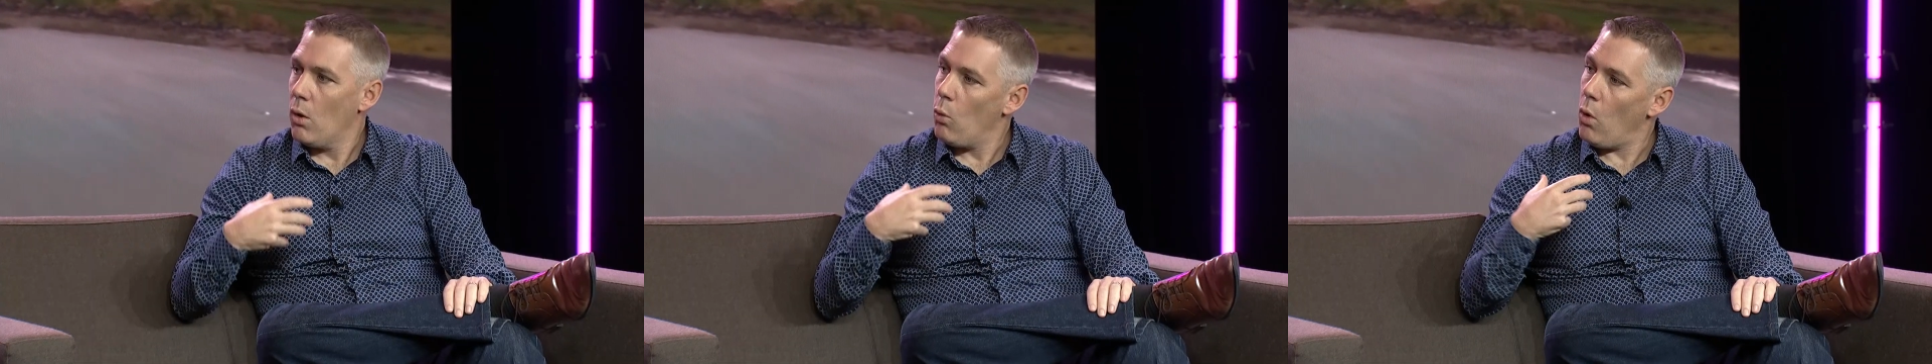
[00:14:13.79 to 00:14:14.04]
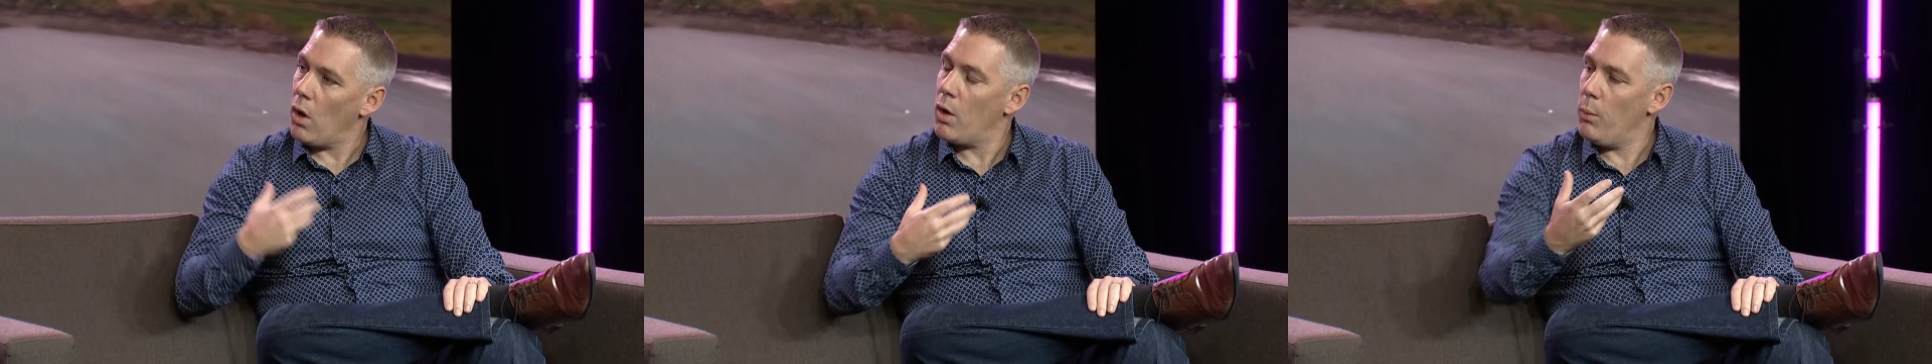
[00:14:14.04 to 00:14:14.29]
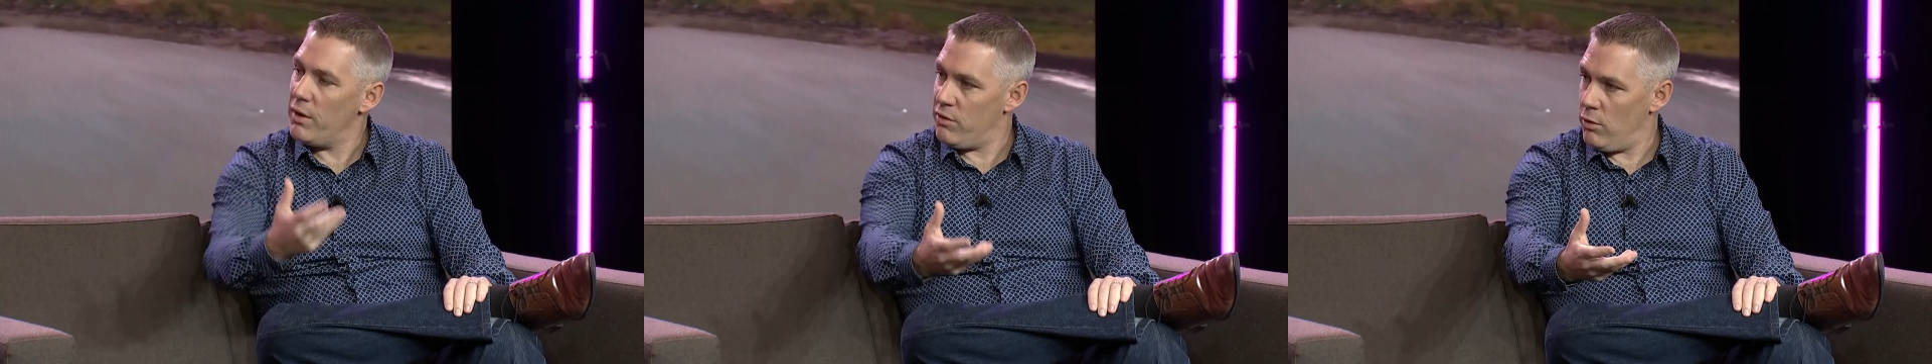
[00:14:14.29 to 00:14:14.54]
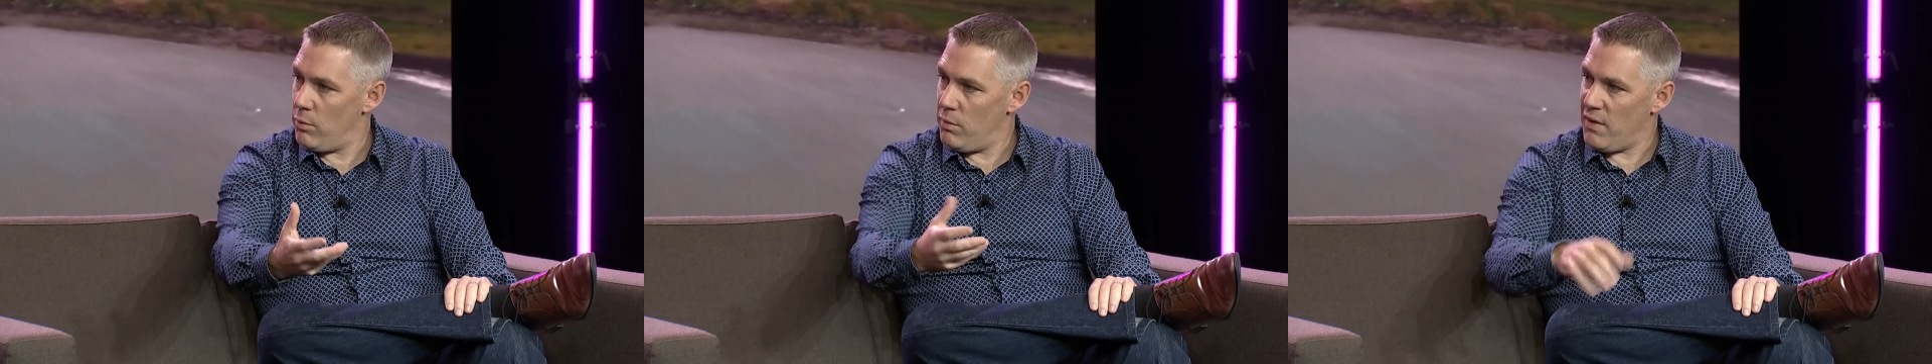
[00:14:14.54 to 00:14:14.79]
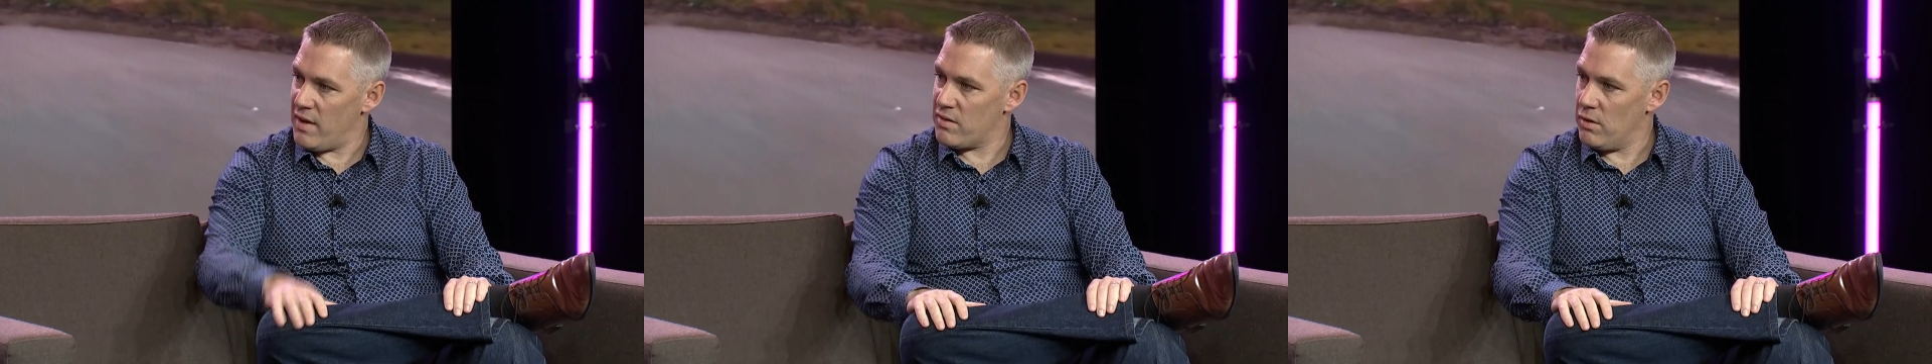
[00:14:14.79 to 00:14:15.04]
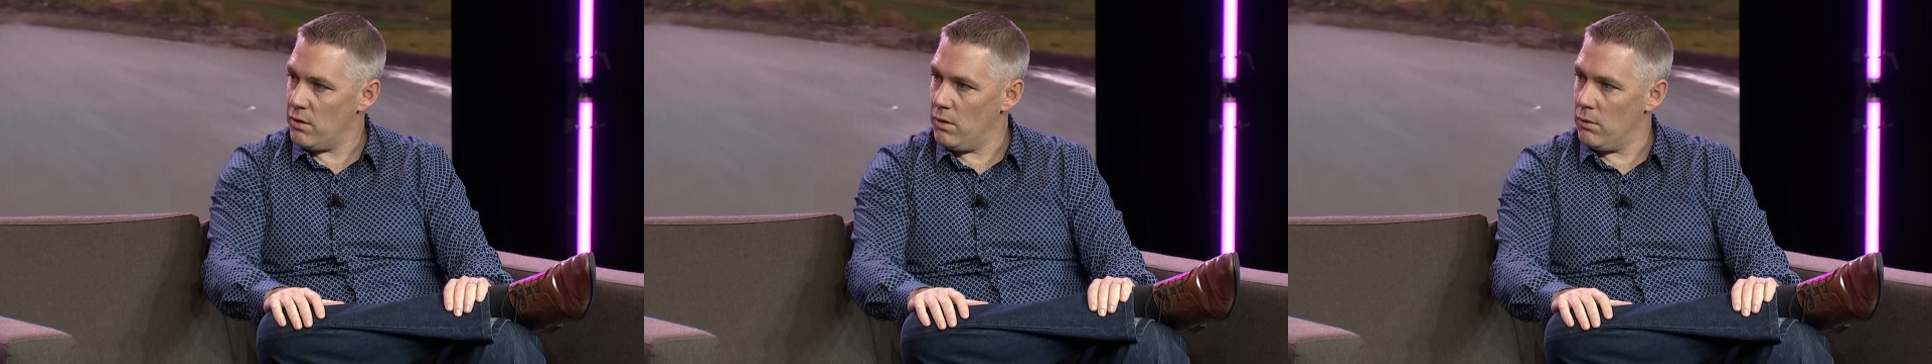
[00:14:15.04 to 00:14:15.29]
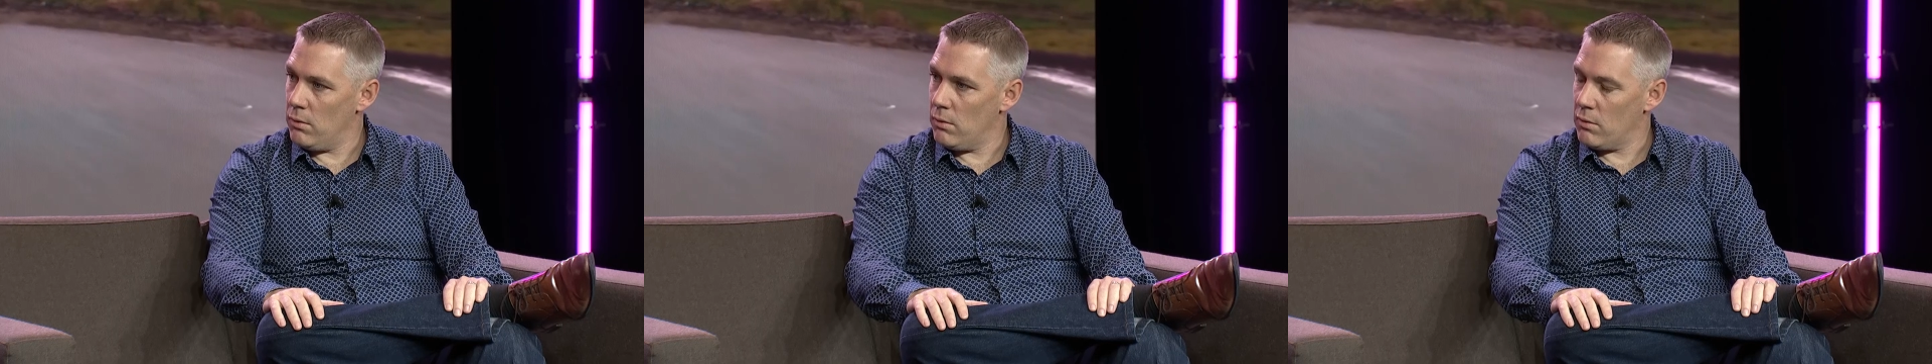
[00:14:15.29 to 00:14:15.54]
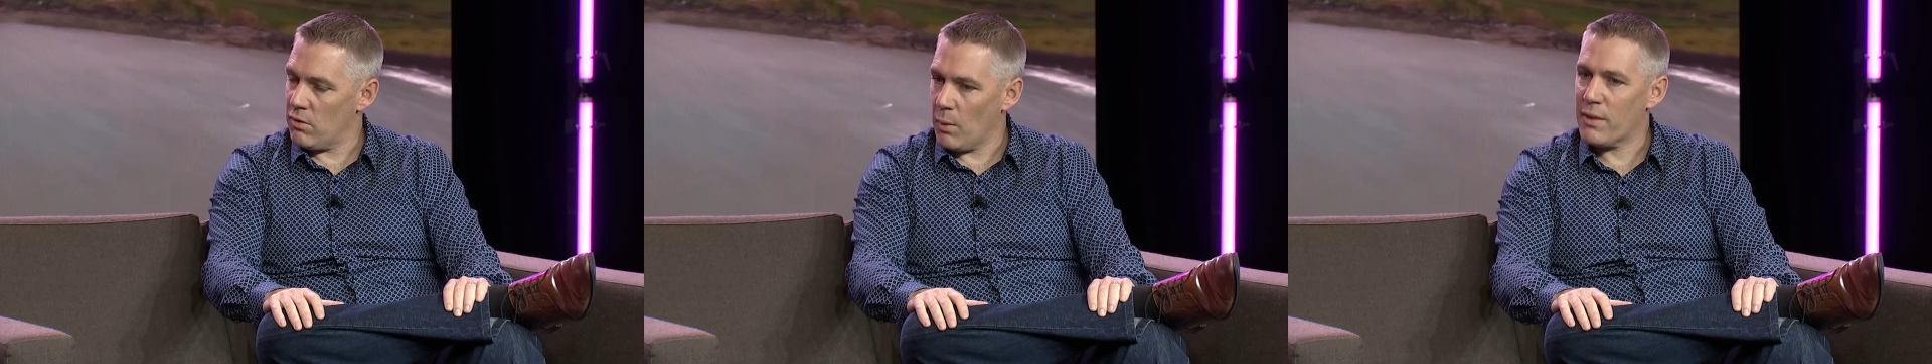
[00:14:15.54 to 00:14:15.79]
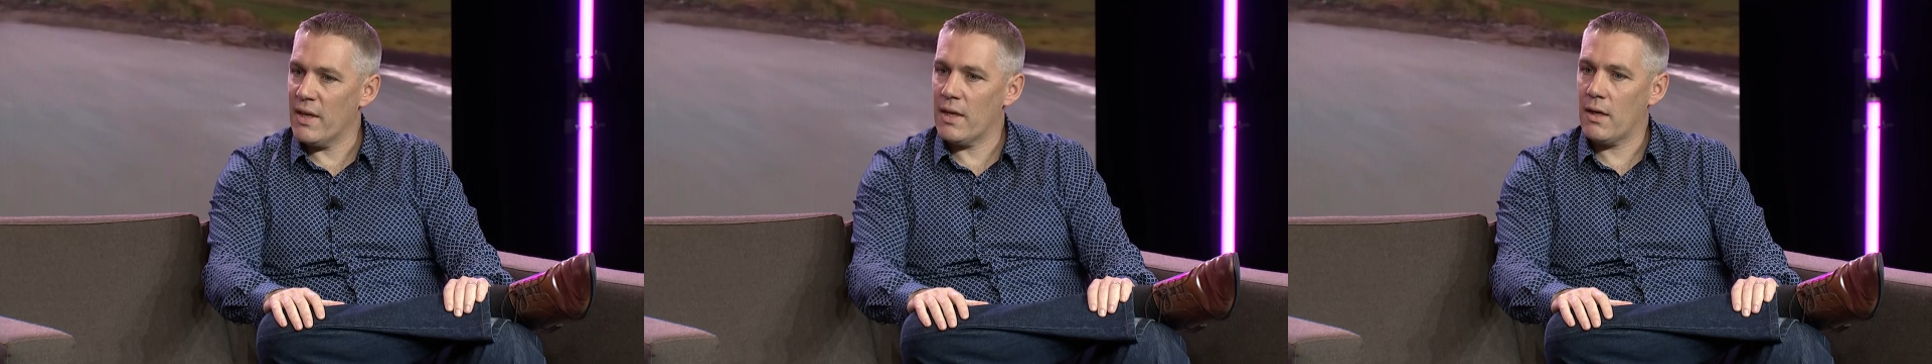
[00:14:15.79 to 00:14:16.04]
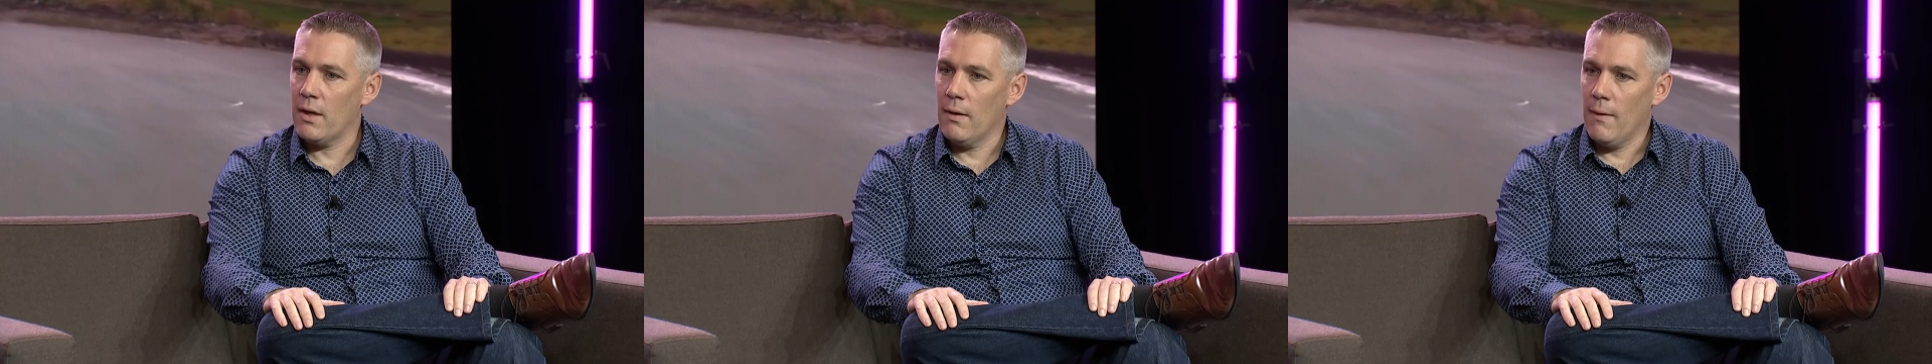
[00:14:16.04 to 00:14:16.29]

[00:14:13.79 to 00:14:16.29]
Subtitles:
what can we do to invest in you? So I think